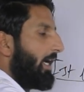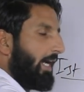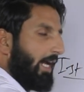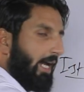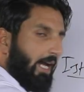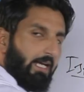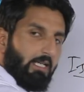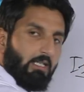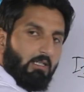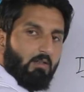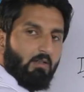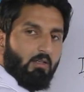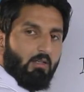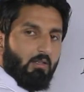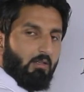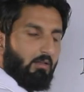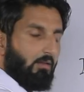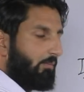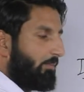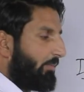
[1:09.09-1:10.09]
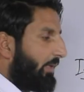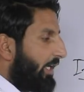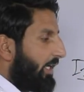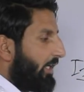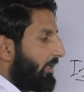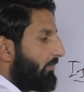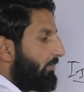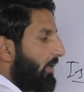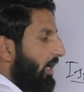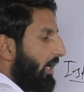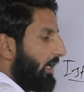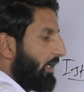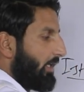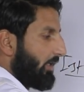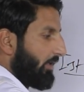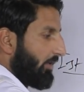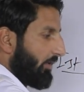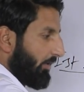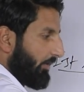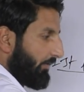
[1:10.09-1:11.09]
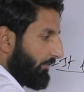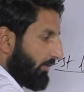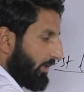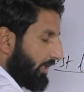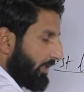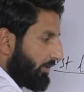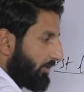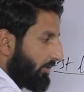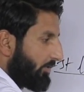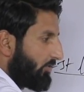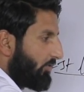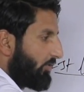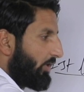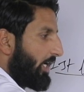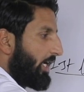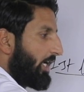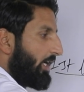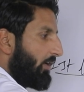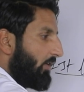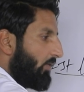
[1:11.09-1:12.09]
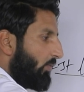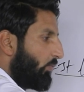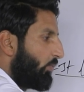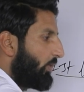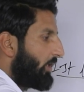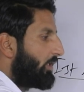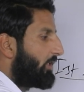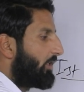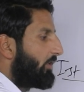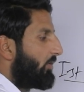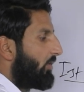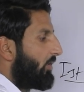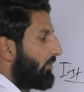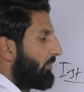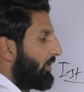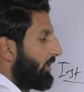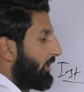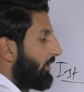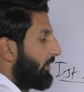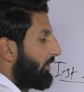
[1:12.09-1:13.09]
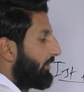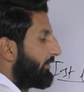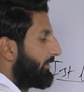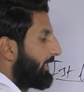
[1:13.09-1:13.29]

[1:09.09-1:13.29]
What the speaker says: angle made by reflected ray with the normal,